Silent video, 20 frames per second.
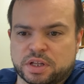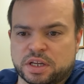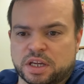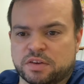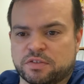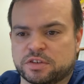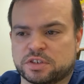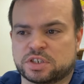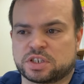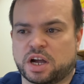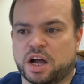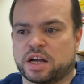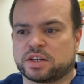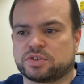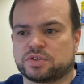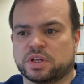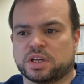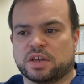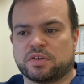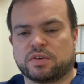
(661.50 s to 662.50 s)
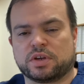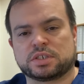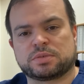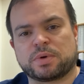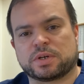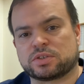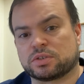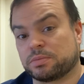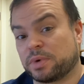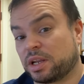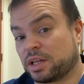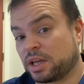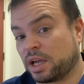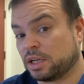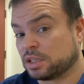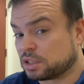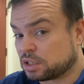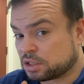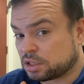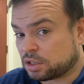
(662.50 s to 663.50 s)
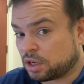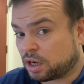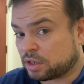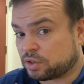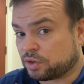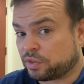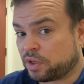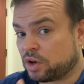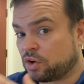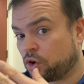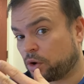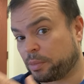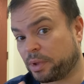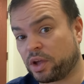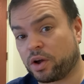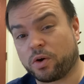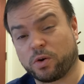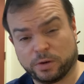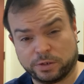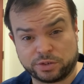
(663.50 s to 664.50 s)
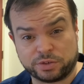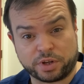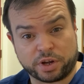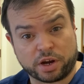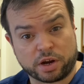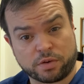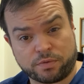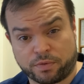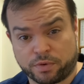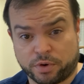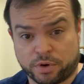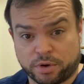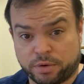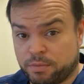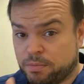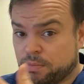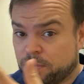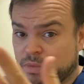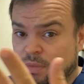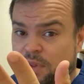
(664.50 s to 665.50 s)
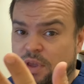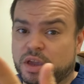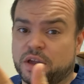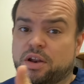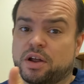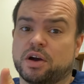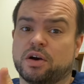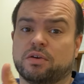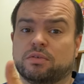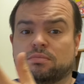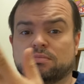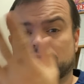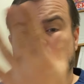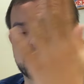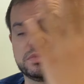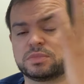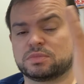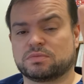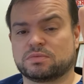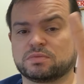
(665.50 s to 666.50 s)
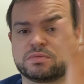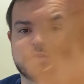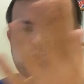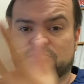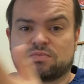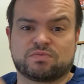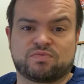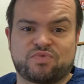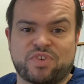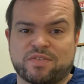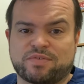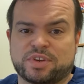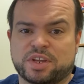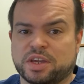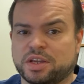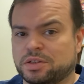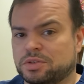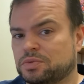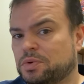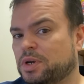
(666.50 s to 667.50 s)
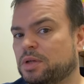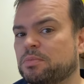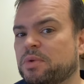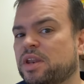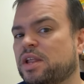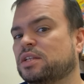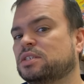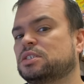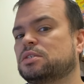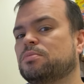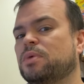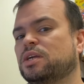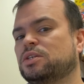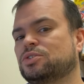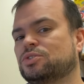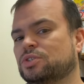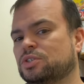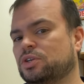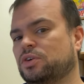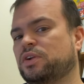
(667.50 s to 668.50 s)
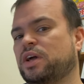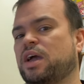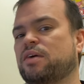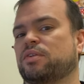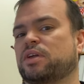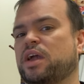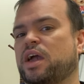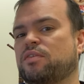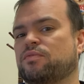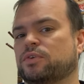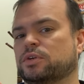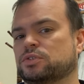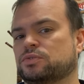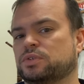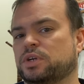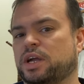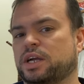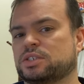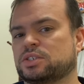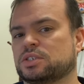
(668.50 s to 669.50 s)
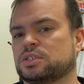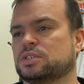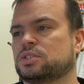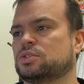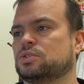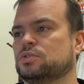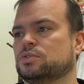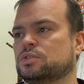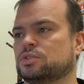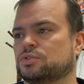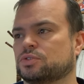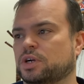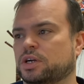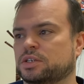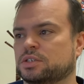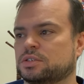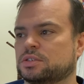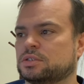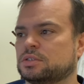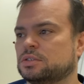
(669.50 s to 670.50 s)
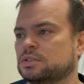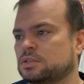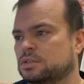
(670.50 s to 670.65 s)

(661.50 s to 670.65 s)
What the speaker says: they give you shots, they give you a special medication at the doctor. They normally hold you there for, 15, 20 minutes to make sure you don't have any adverse reactions to the drugs.